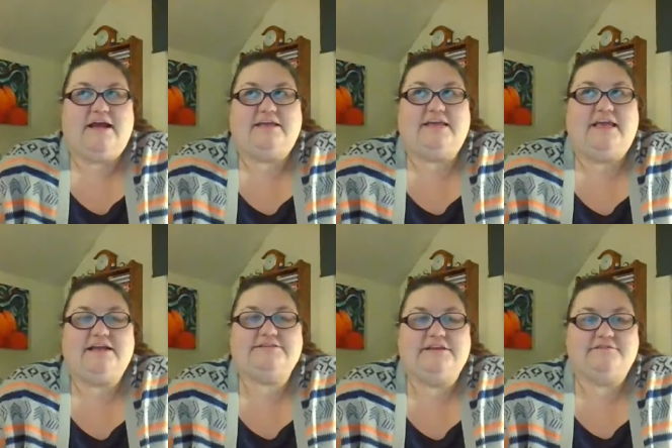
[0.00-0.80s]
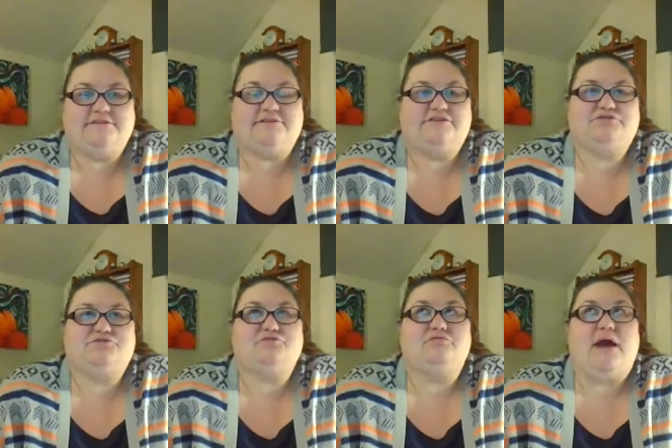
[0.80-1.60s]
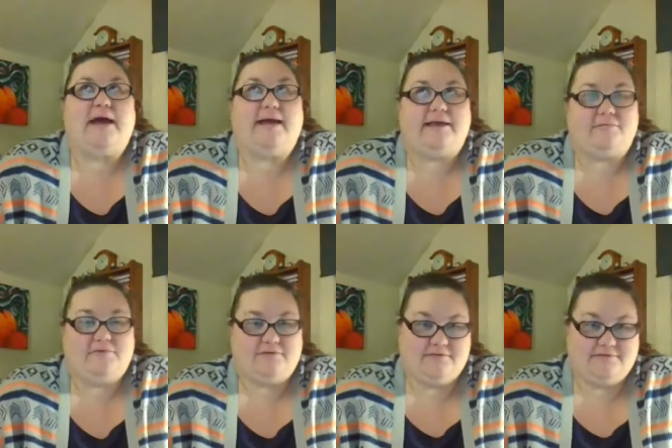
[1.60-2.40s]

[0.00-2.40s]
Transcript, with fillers: I can't even describe